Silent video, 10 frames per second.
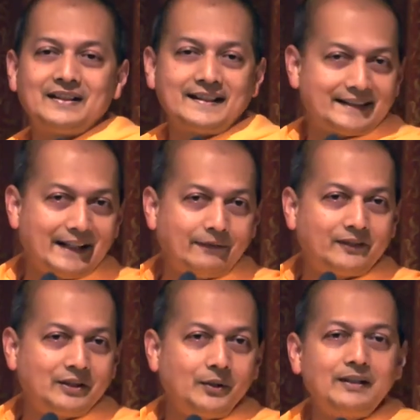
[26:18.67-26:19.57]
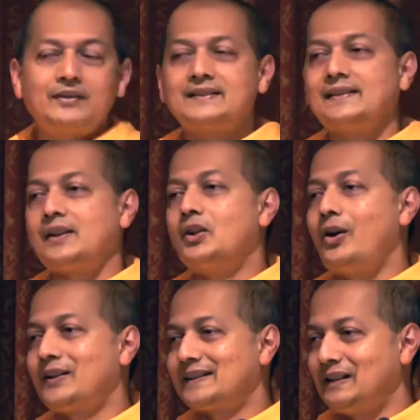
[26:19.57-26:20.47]
Self theory versus
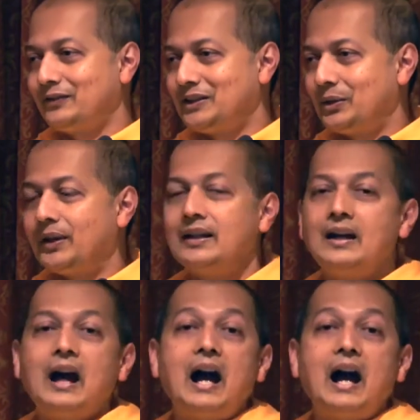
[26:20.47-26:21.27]
not self theory.